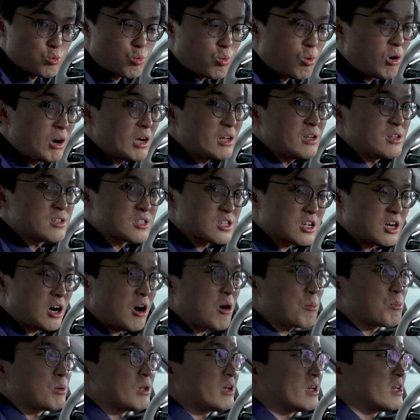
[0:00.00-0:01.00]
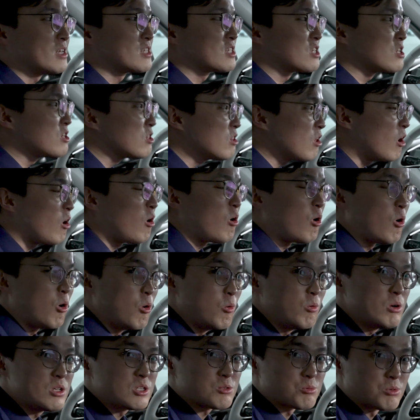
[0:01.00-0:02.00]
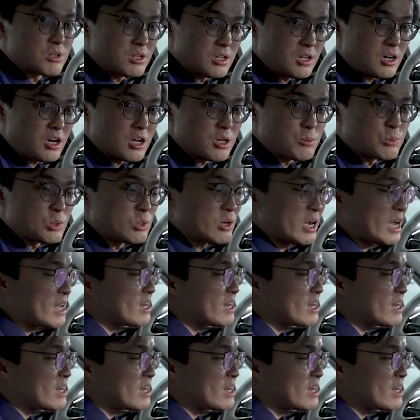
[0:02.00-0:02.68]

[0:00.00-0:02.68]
Wireless CarPlay is not always reliable